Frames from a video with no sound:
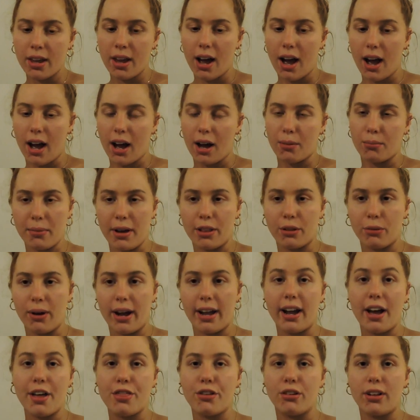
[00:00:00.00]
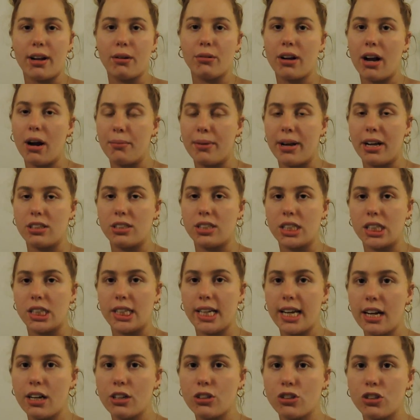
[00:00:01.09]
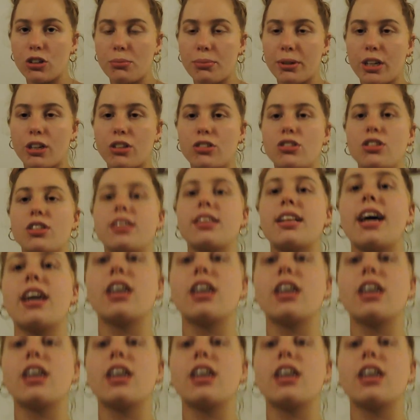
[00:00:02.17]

By the way, I thought I would come out to the lounge room because you can